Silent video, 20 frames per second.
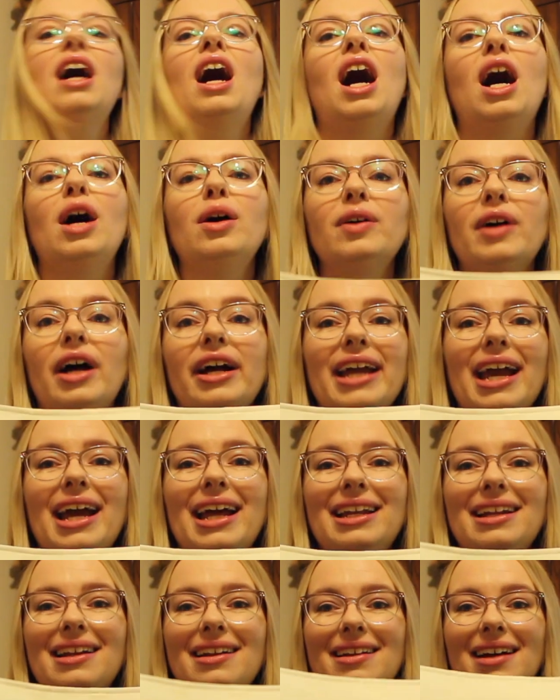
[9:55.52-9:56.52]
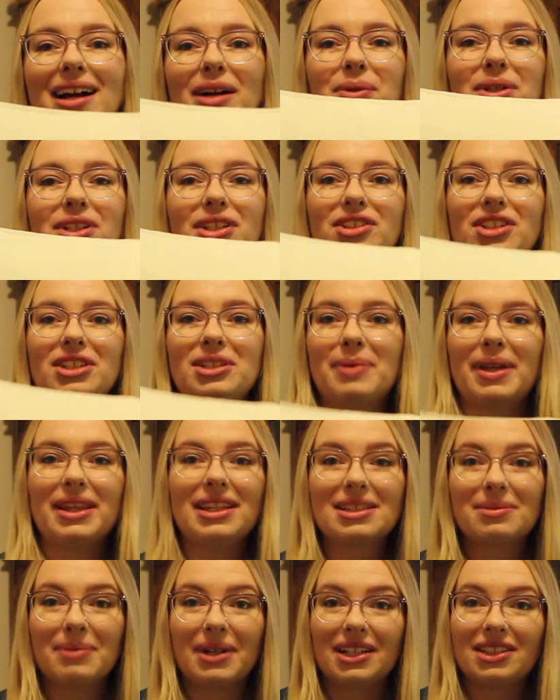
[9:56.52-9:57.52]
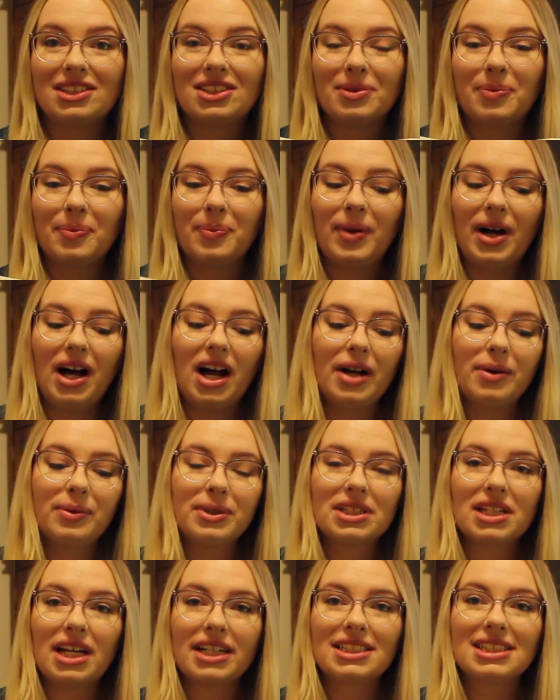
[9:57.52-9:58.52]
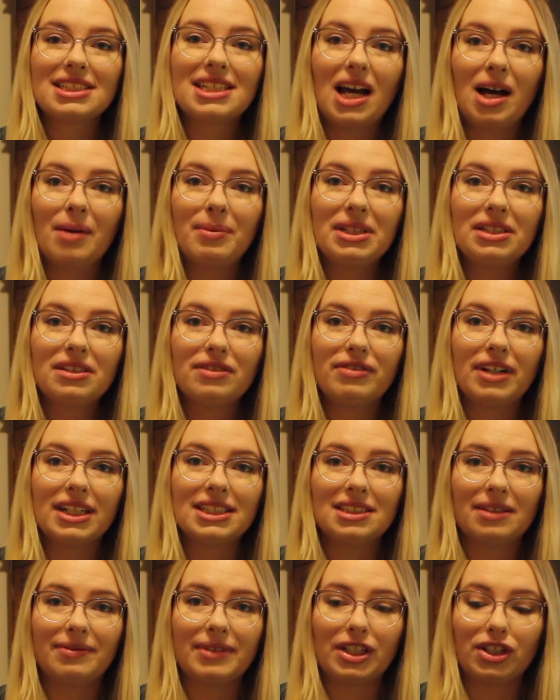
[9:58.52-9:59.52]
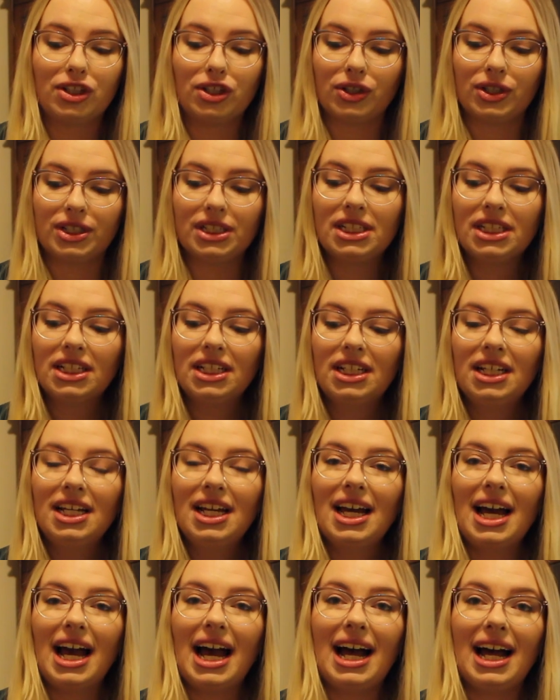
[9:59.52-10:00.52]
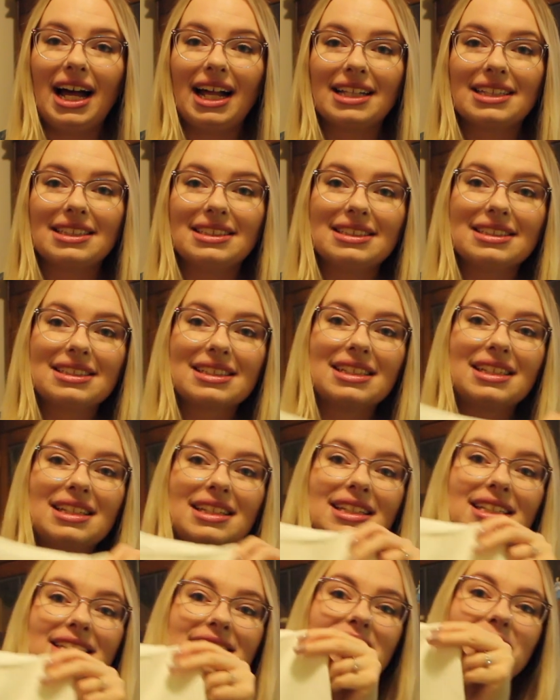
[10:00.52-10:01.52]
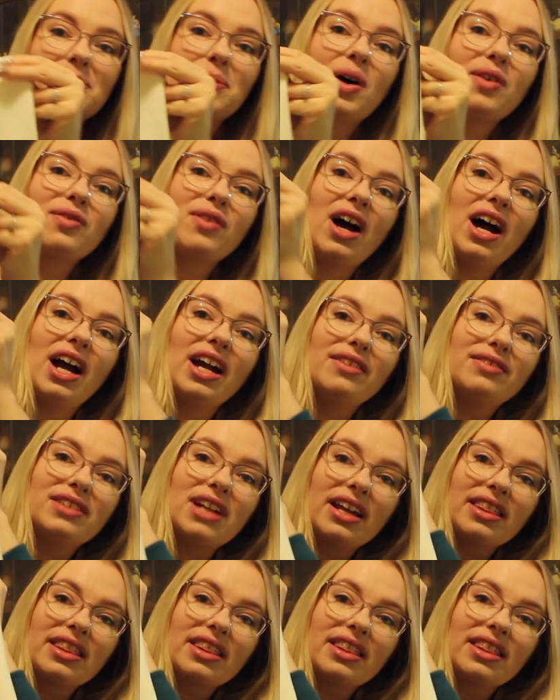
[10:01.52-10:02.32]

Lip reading: Again, I wouldn't usually spend this much, but I was like determined to find something good, and this is what arrived.